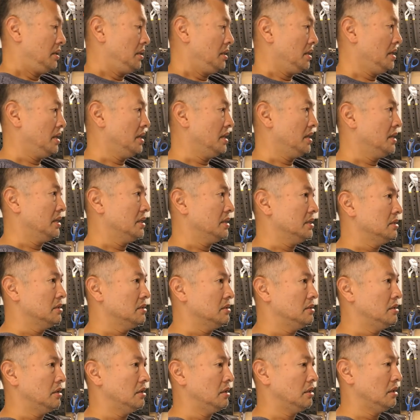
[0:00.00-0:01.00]

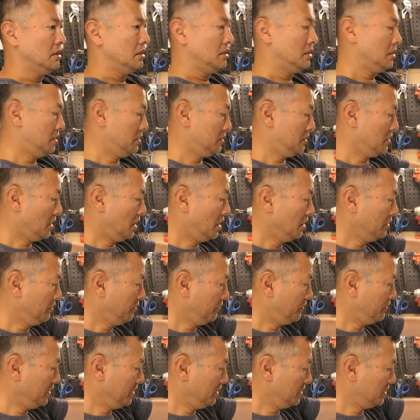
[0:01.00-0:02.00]
And
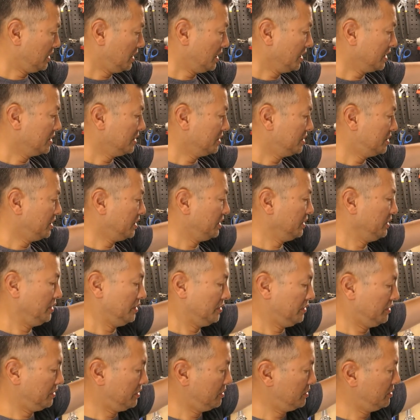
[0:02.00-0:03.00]
other things that I can tell
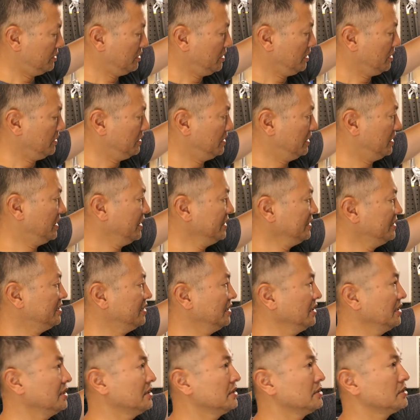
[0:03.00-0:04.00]
you, the nice
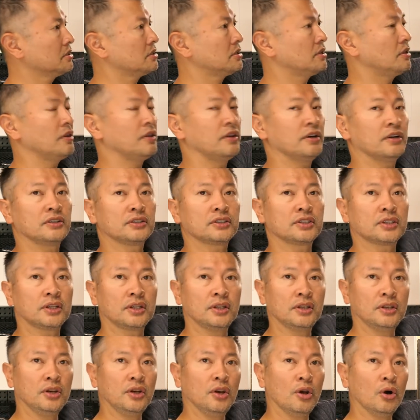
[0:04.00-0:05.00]
thing is
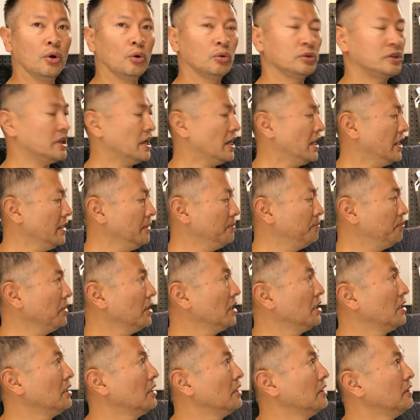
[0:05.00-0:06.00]
there's no
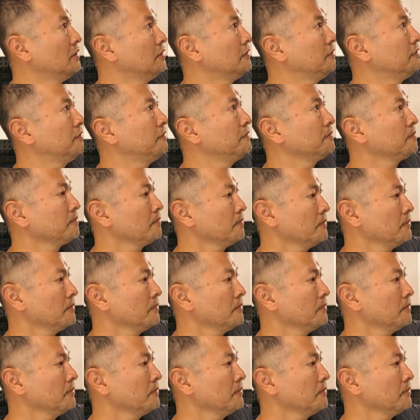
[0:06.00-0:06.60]
type of